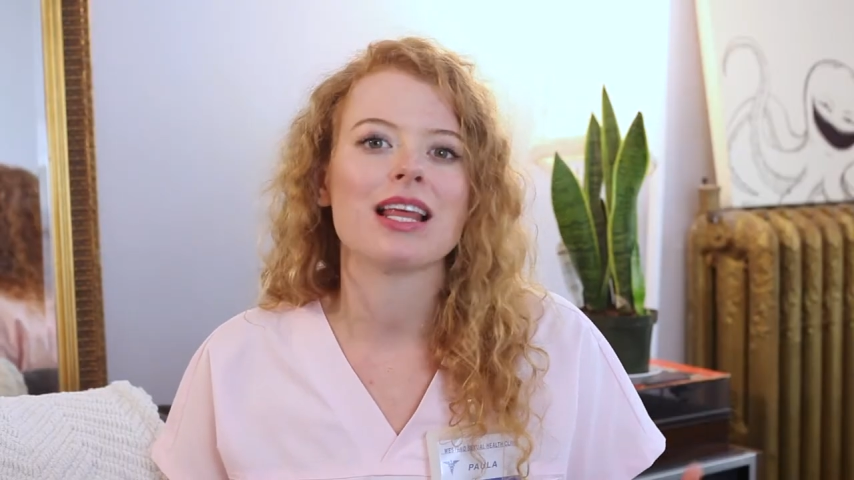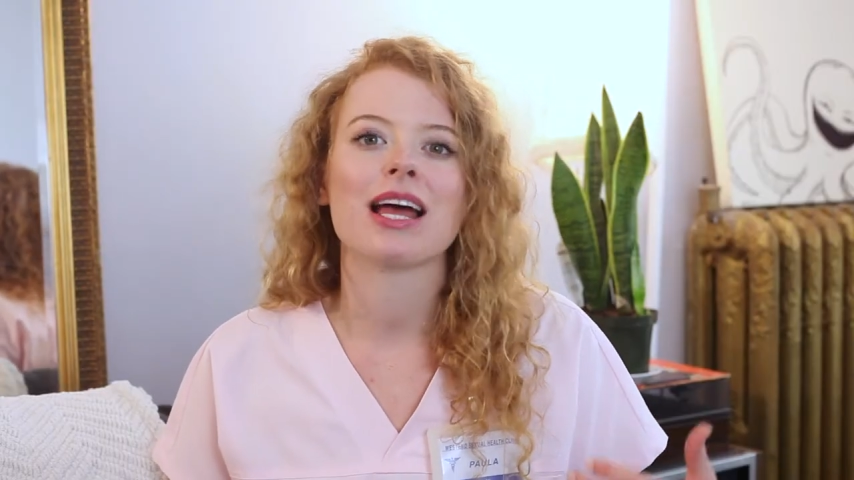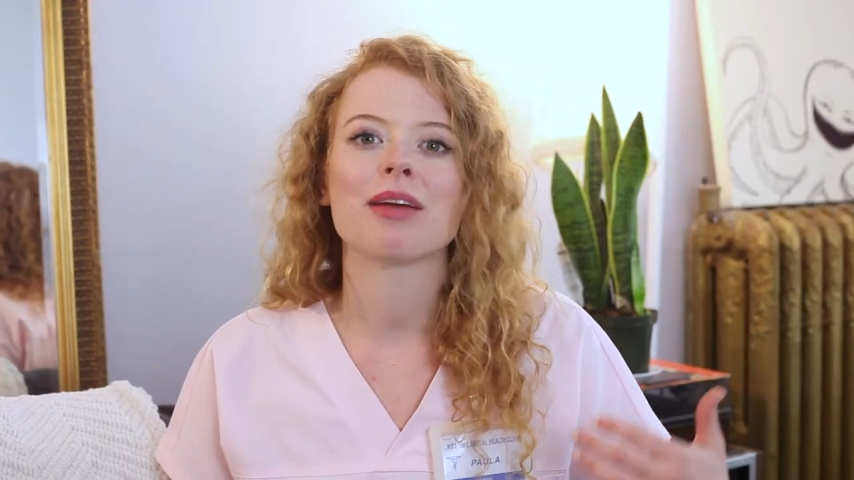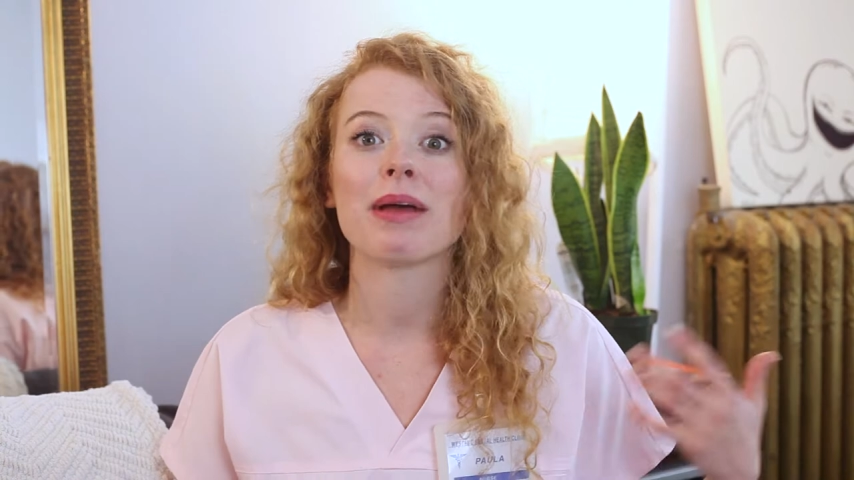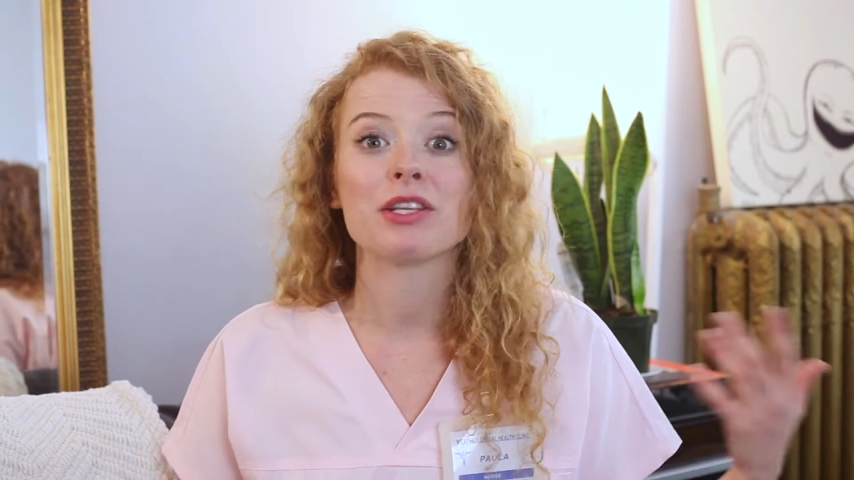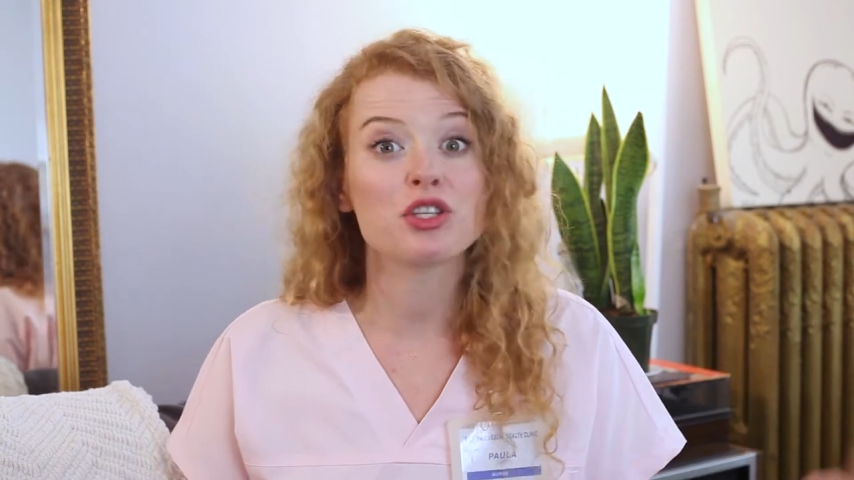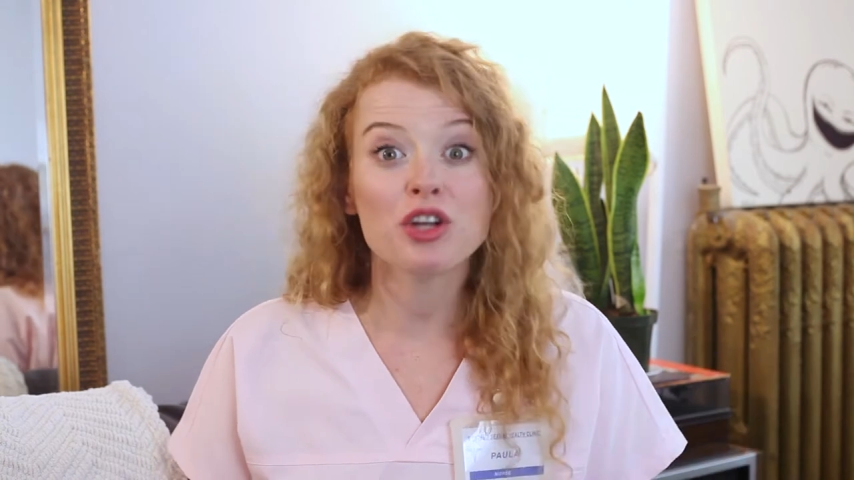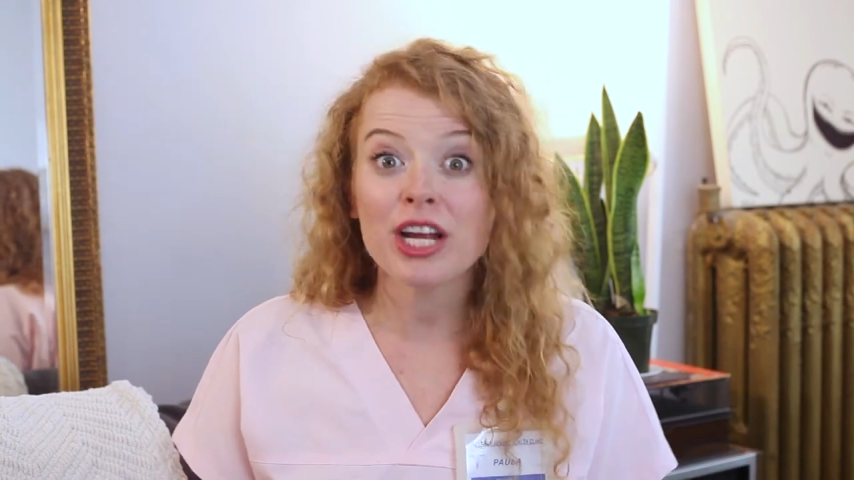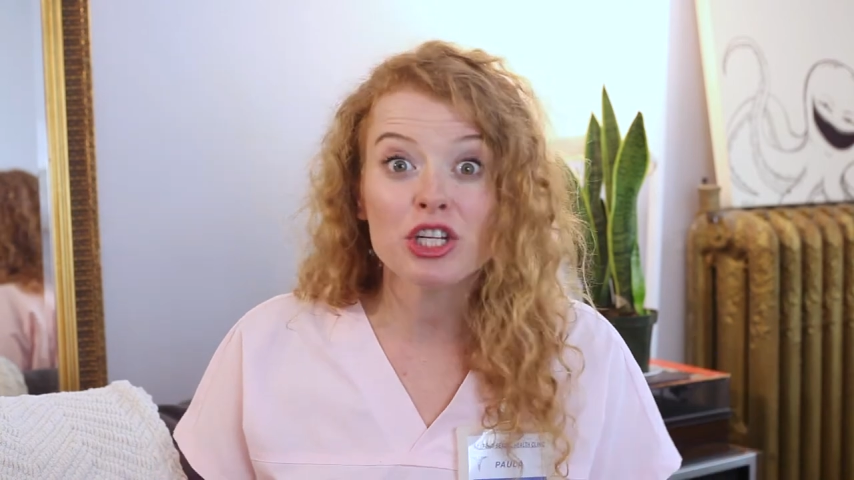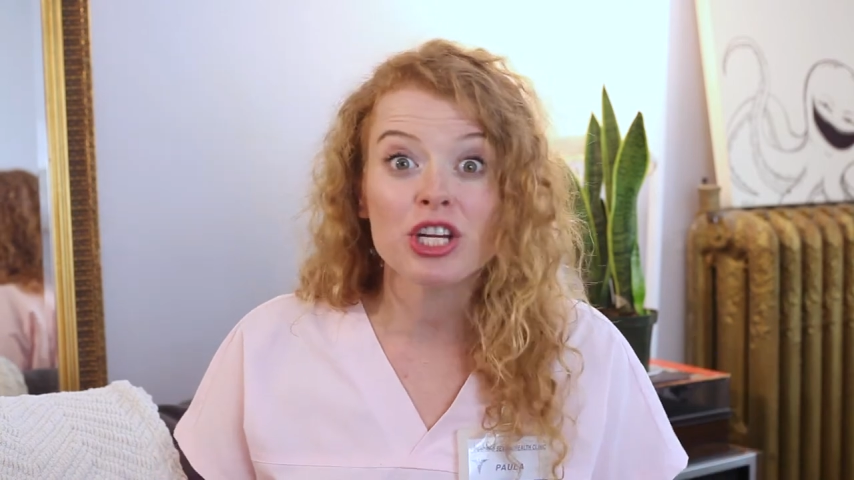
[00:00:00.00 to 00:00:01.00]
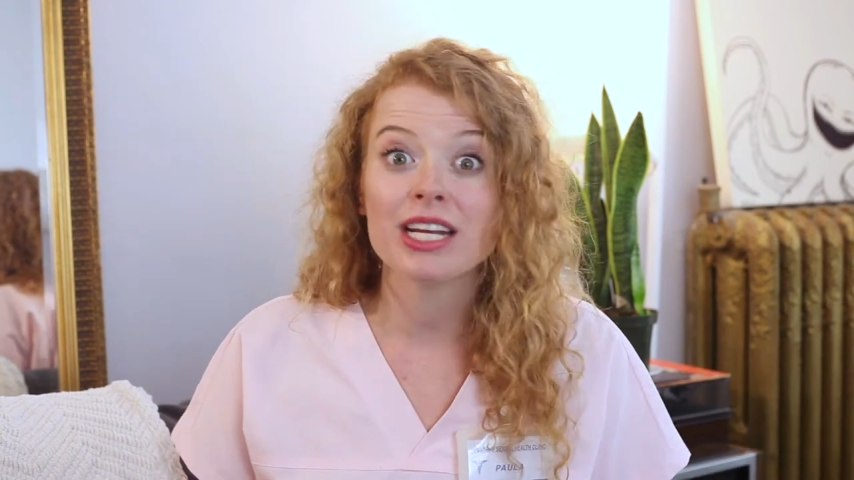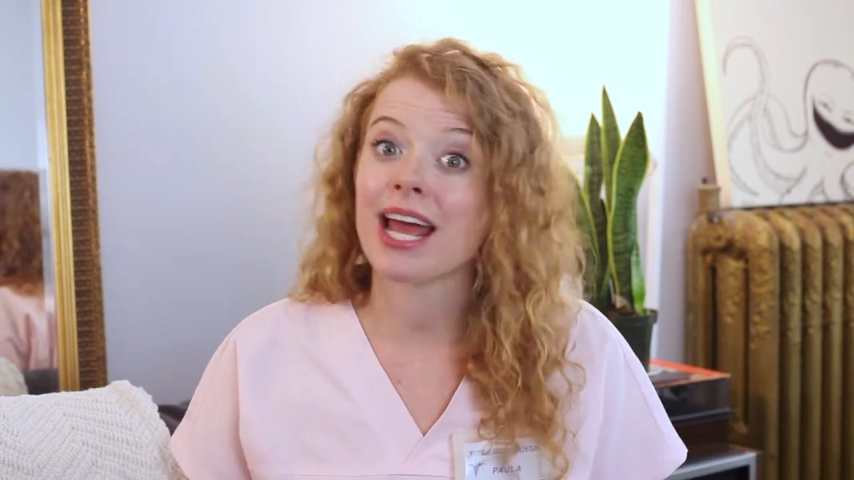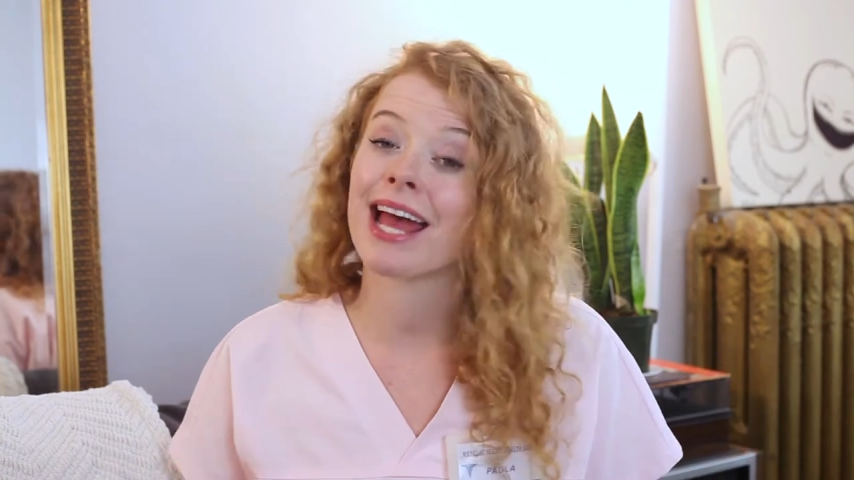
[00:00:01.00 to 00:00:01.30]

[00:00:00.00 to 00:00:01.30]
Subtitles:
like menstruation